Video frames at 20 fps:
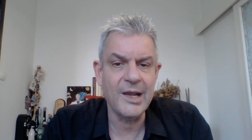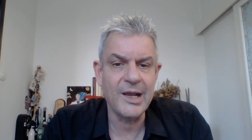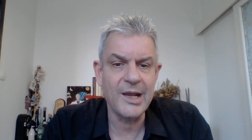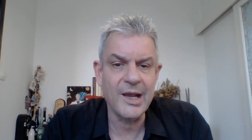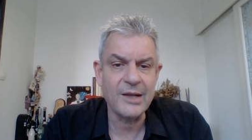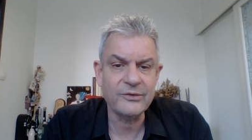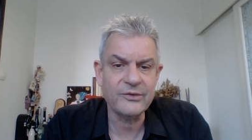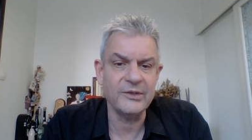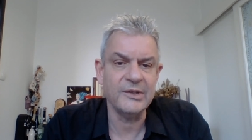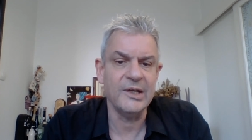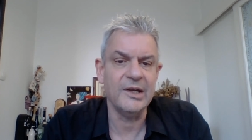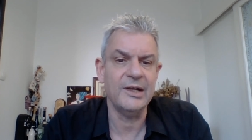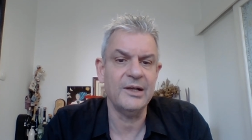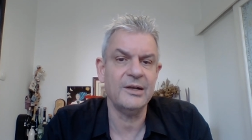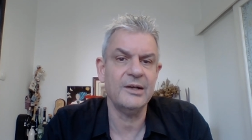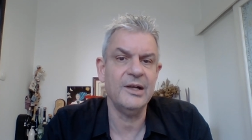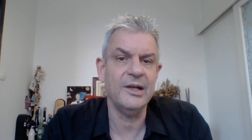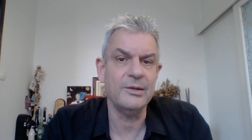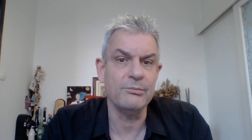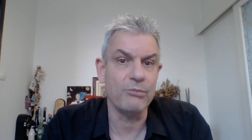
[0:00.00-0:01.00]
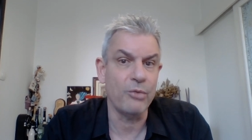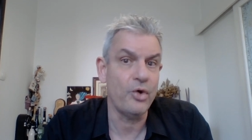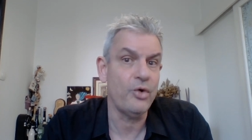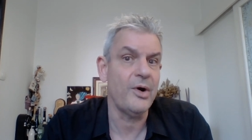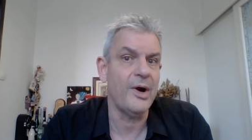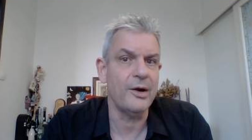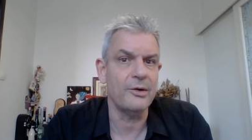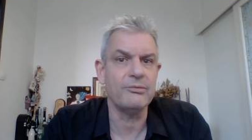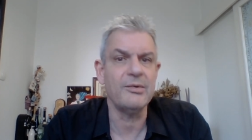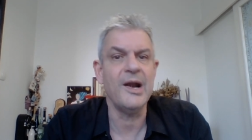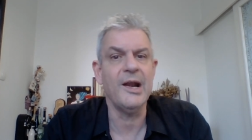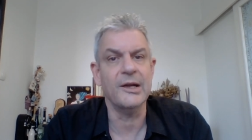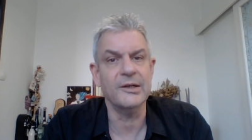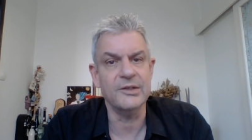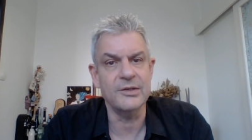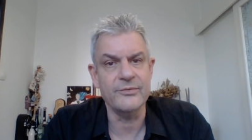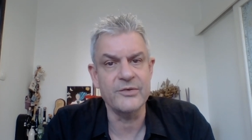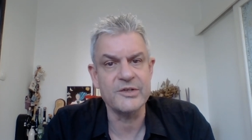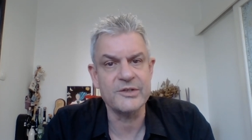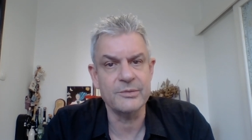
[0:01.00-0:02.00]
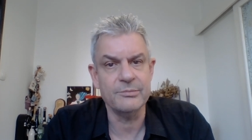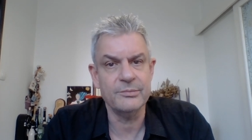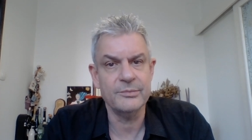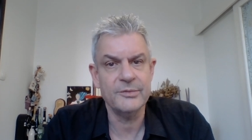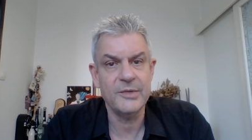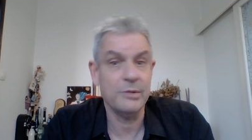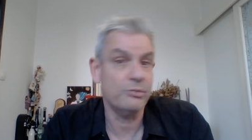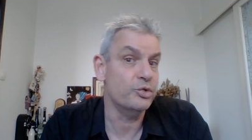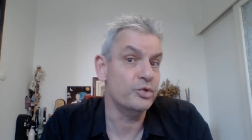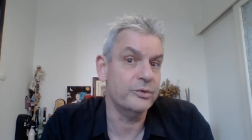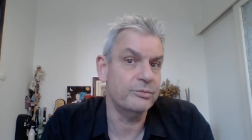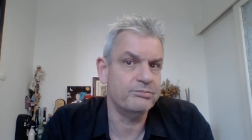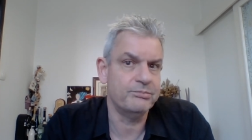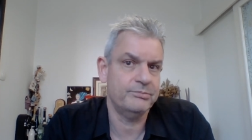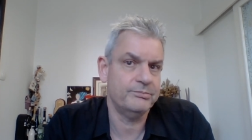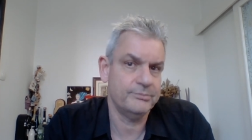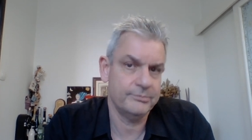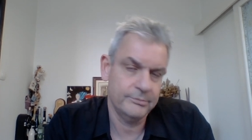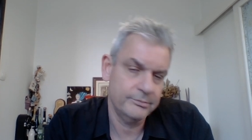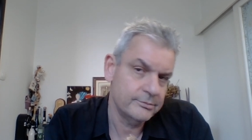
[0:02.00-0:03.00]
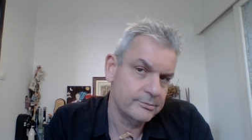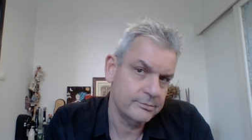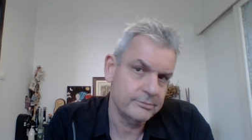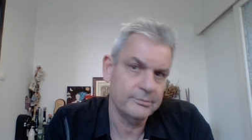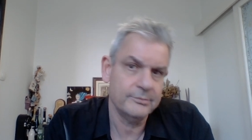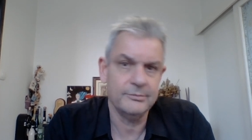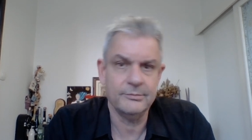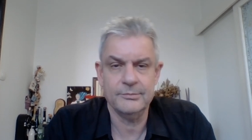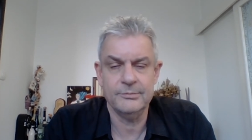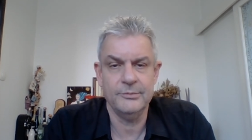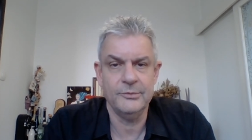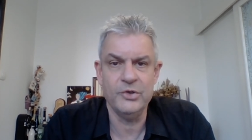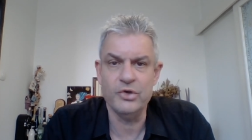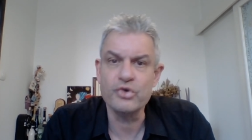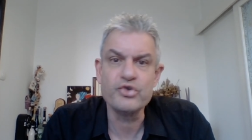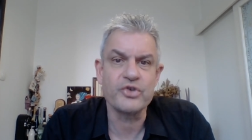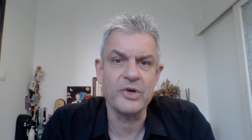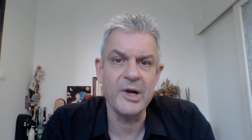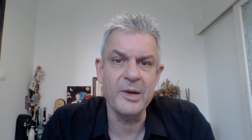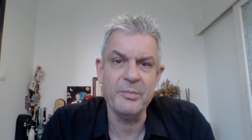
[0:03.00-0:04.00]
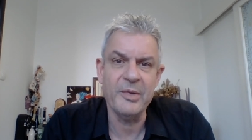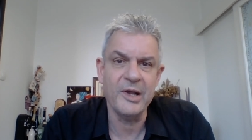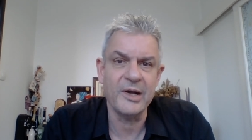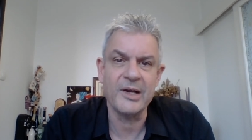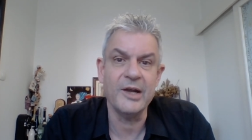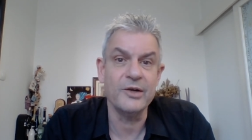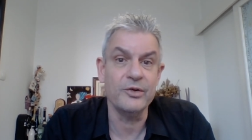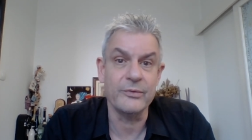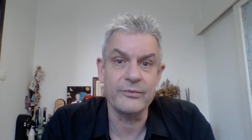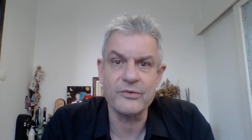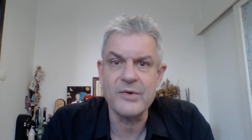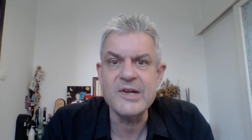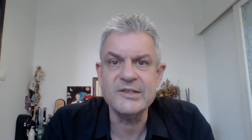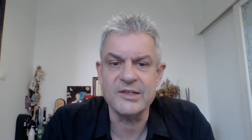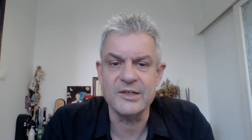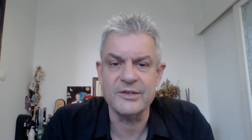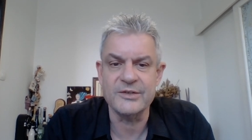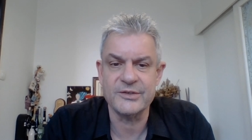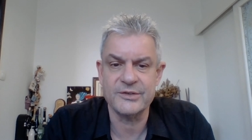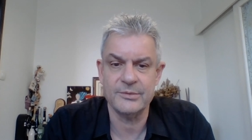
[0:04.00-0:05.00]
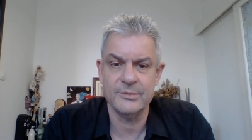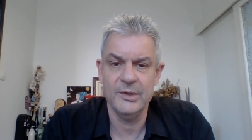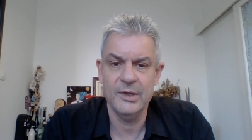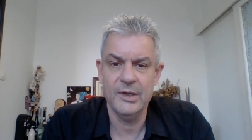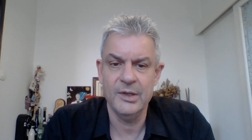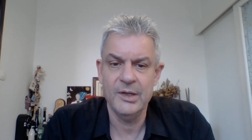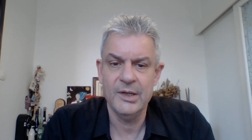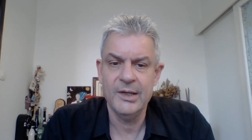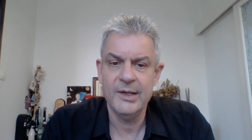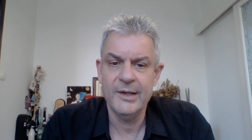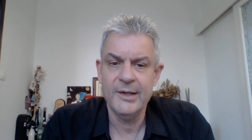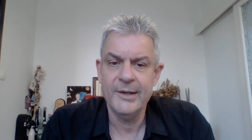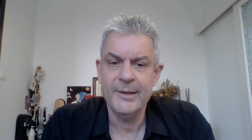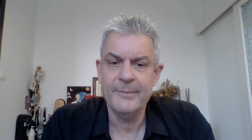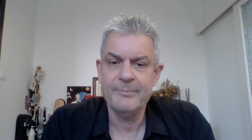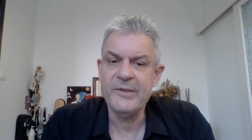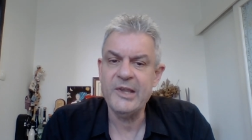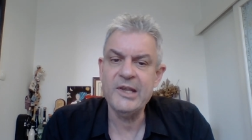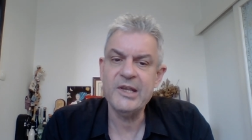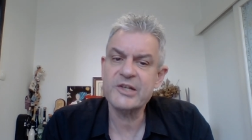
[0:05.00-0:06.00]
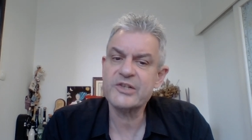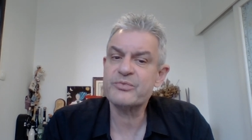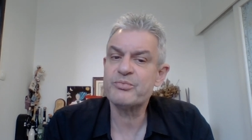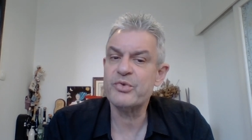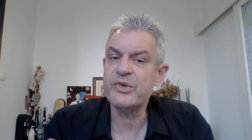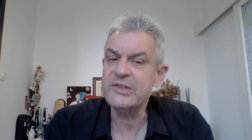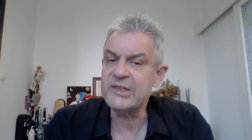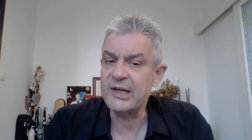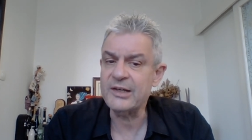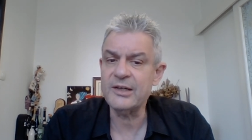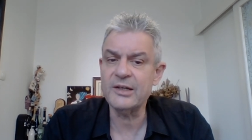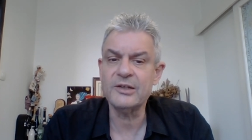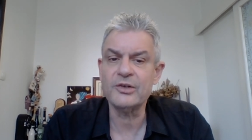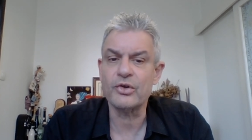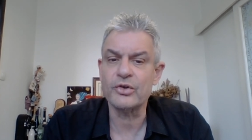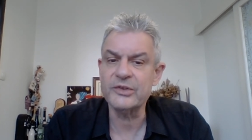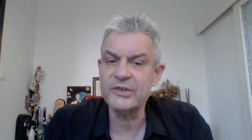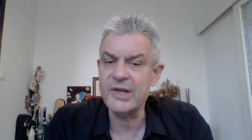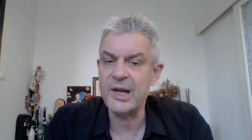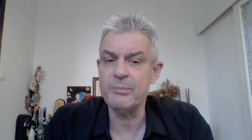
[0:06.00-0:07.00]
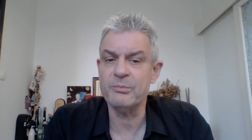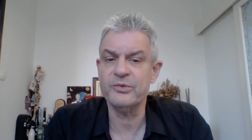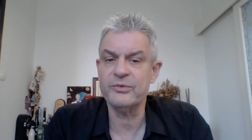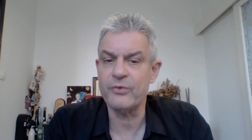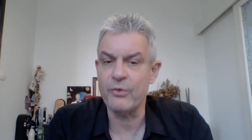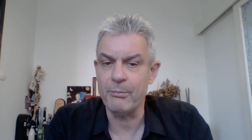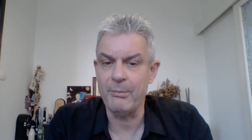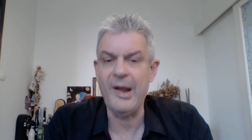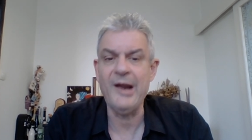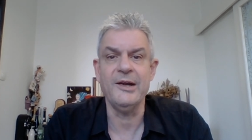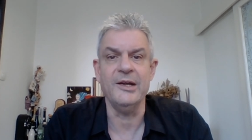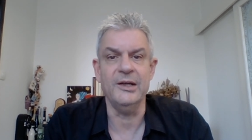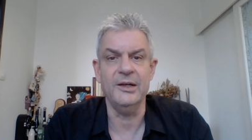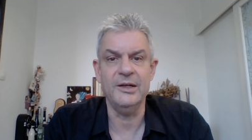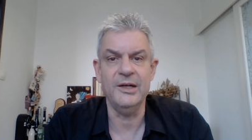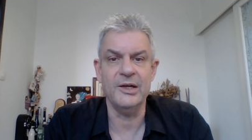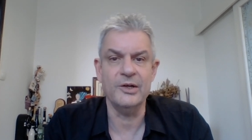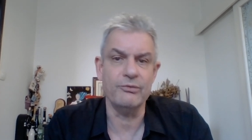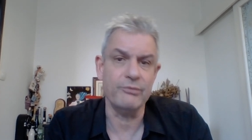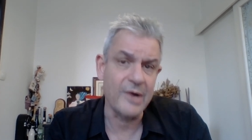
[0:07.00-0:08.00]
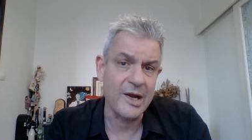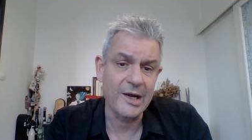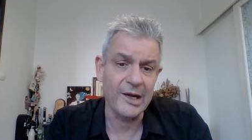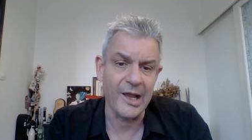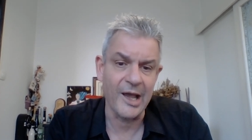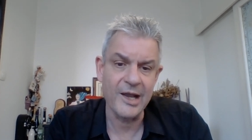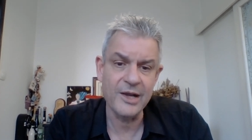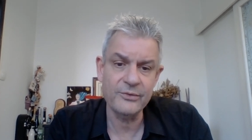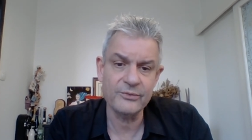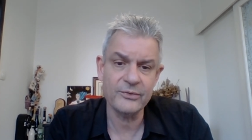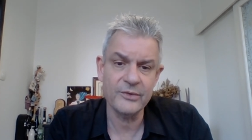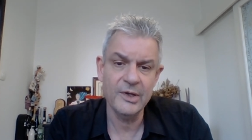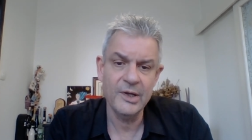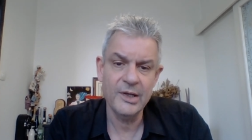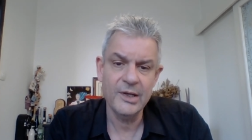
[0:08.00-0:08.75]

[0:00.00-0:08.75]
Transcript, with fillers: ethnic and moral relativism. He would usually be a kind of racist. He has pretended contempt for money in real life,